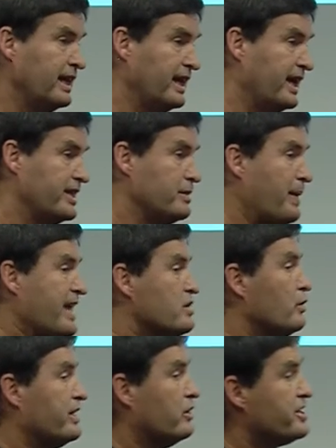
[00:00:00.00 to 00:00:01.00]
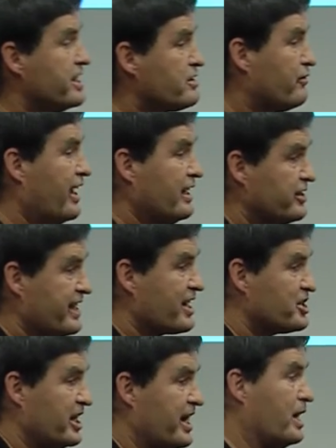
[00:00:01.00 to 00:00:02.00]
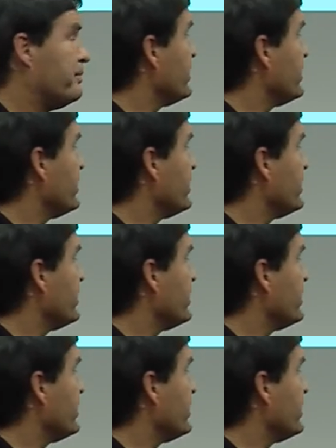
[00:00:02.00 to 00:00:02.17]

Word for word: uh, depends where those disk failures actually are